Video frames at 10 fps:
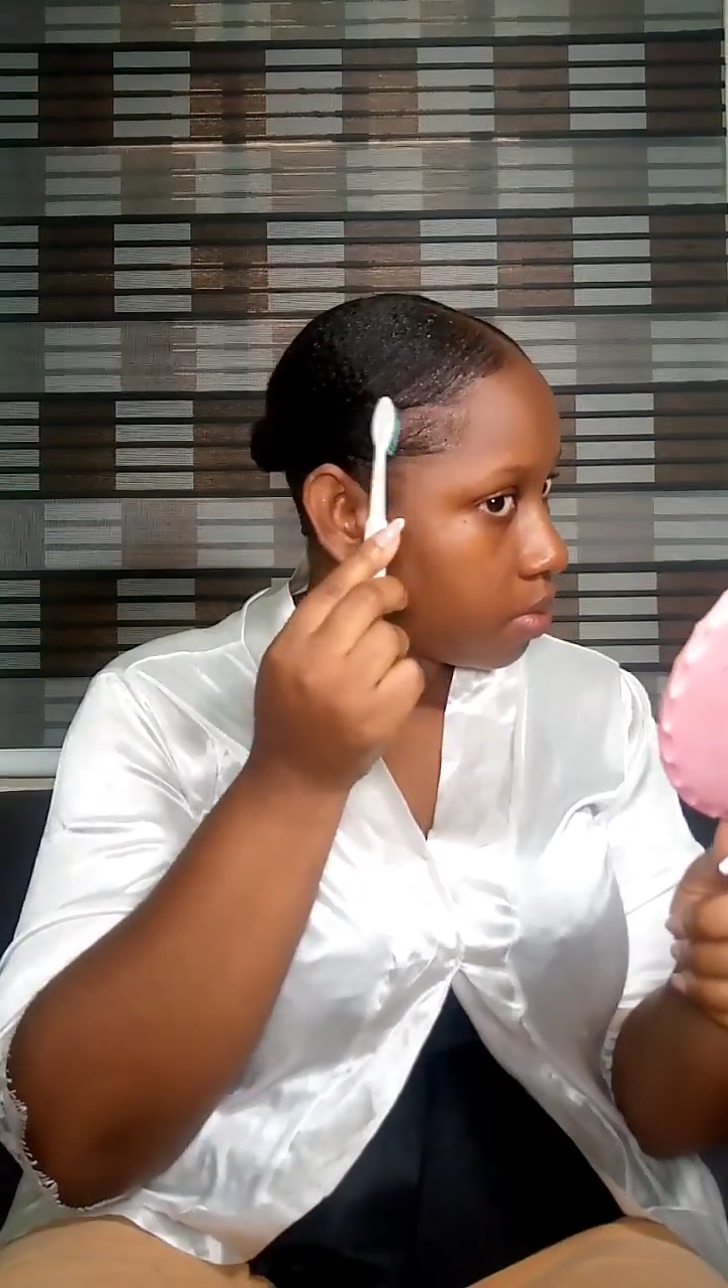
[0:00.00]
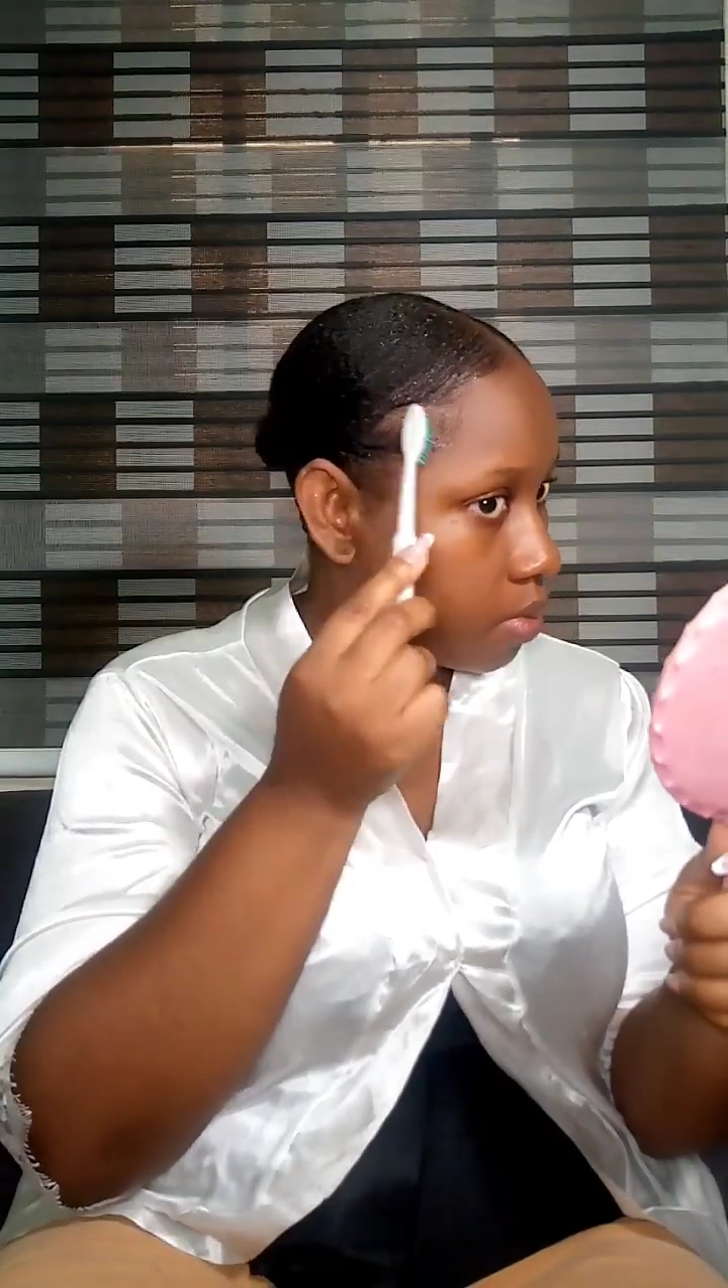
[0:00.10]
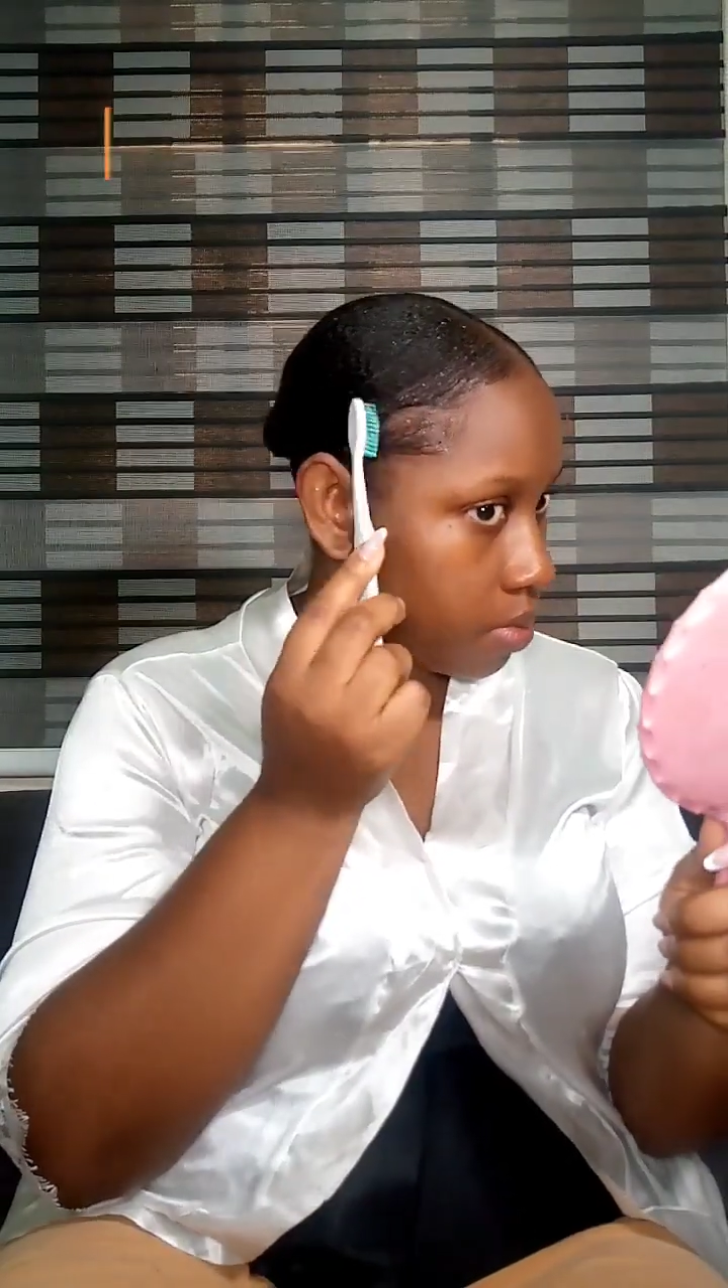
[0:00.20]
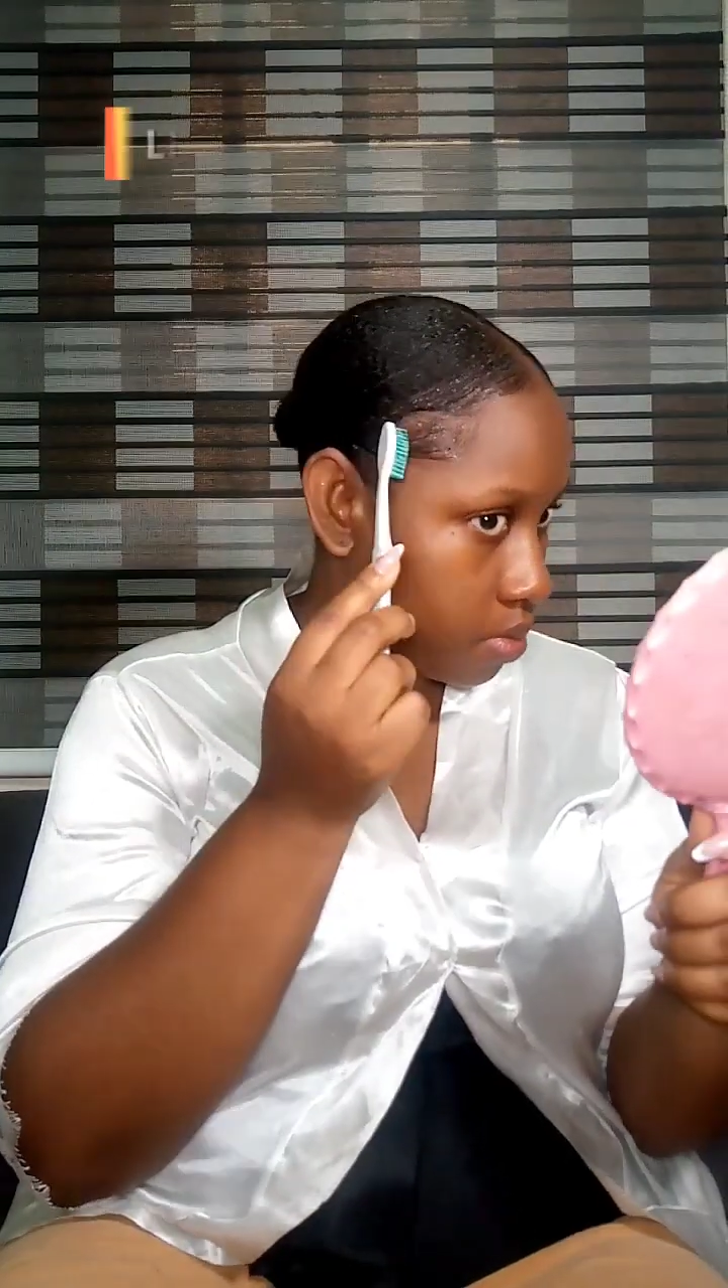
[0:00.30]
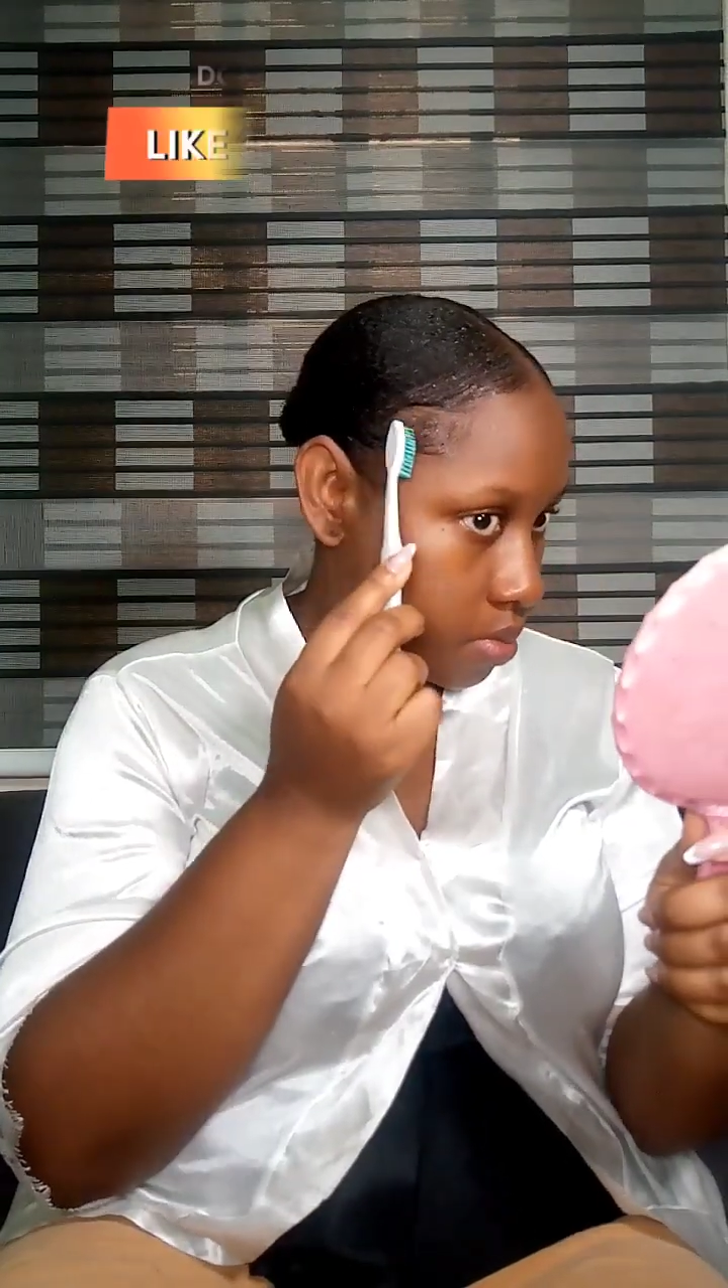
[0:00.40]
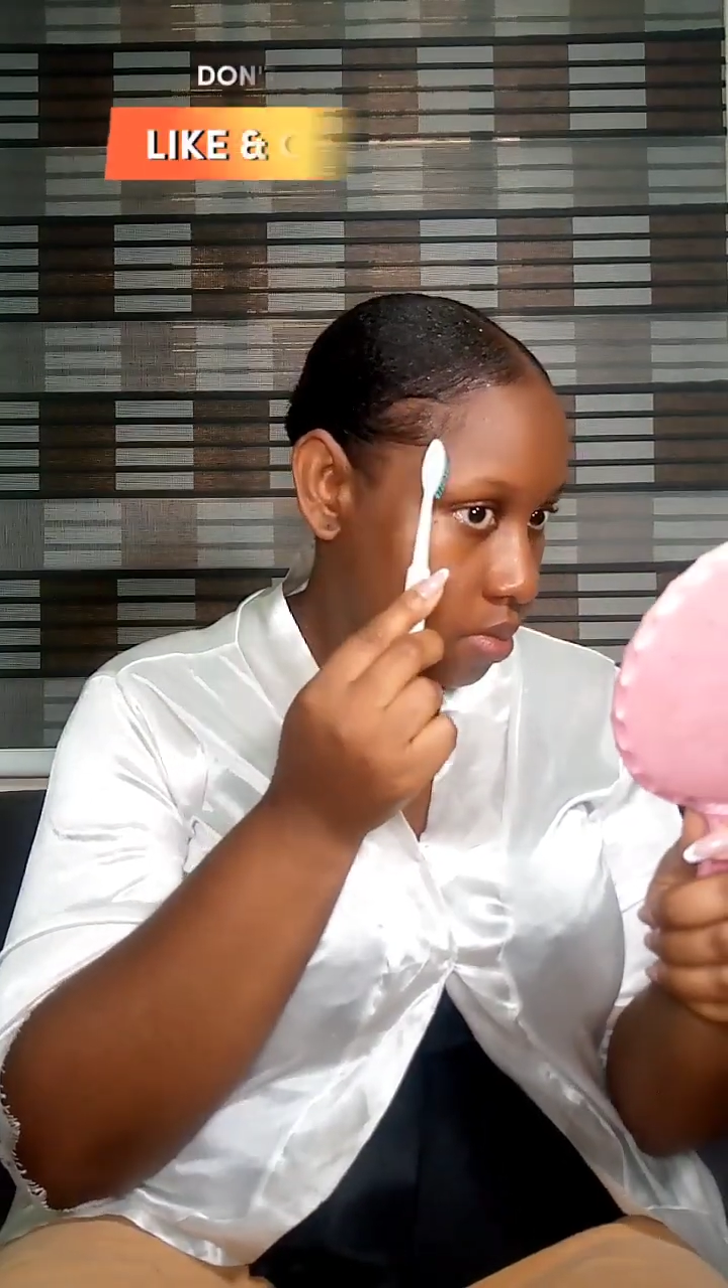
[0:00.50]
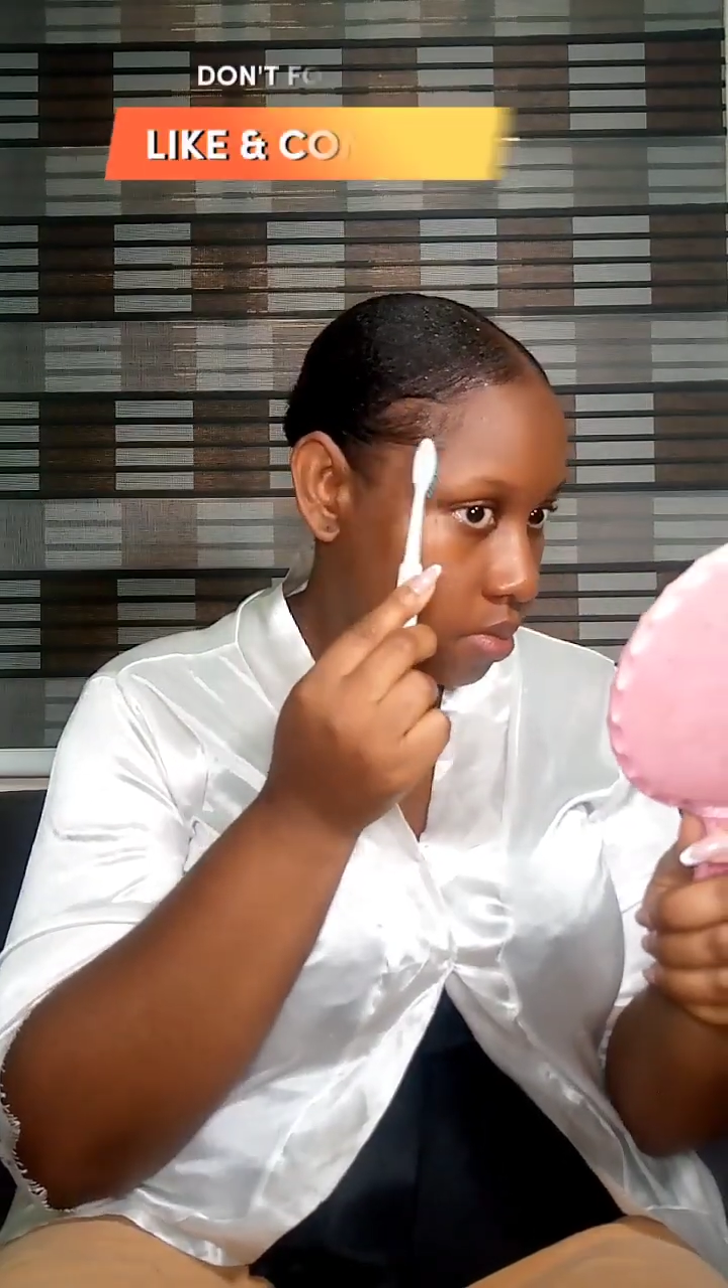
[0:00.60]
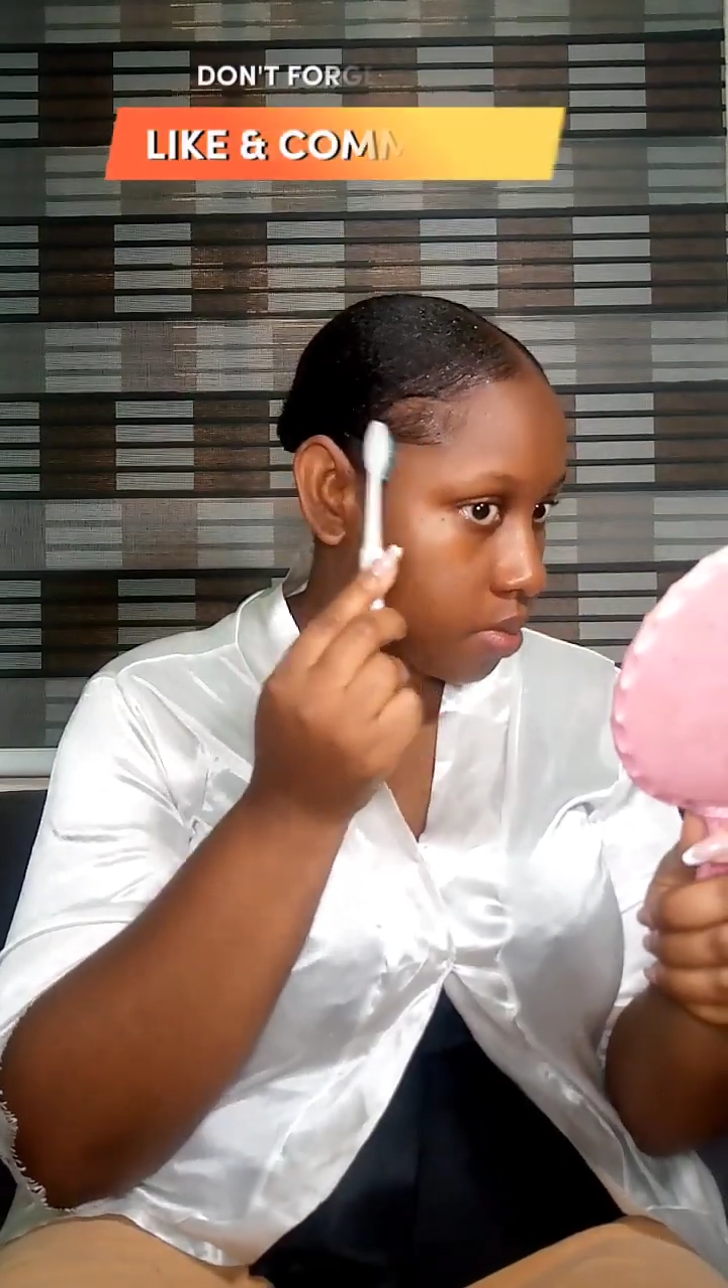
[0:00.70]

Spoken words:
convince